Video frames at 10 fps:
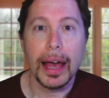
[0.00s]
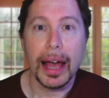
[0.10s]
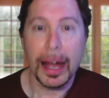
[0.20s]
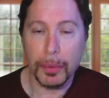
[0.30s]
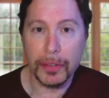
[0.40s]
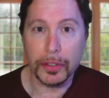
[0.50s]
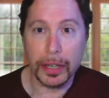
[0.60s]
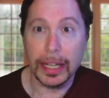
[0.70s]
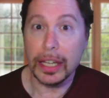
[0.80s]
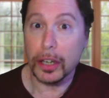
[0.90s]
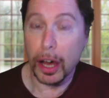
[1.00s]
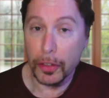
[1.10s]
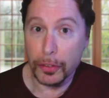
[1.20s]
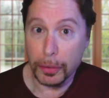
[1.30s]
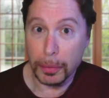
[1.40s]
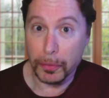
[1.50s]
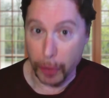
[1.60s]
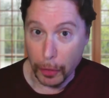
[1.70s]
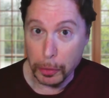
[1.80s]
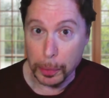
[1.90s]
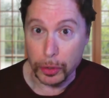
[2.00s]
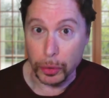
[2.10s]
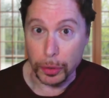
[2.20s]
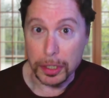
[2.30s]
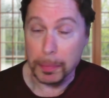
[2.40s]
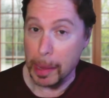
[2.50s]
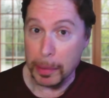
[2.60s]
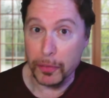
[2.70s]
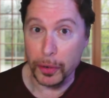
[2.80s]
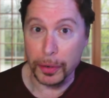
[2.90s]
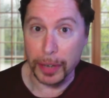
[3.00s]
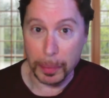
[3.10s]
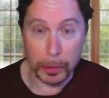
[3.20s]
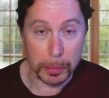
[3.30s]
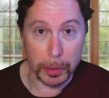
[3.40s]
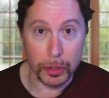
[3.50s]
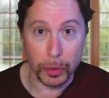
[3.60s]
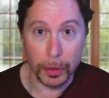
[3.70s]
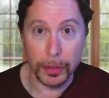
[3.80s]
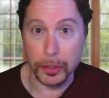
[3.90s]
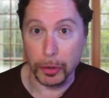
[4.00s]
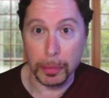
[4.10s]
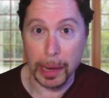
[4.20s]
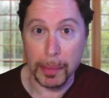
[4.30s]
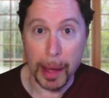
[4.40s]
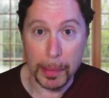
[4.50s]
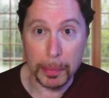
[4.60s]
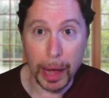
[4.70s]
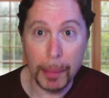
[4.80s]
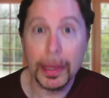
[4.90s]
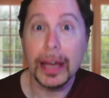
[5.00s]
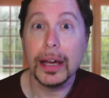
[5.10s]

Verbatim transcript: However, in other for other bookstores, maybe for your neighborhood bookstore that's owned by a mom and pop,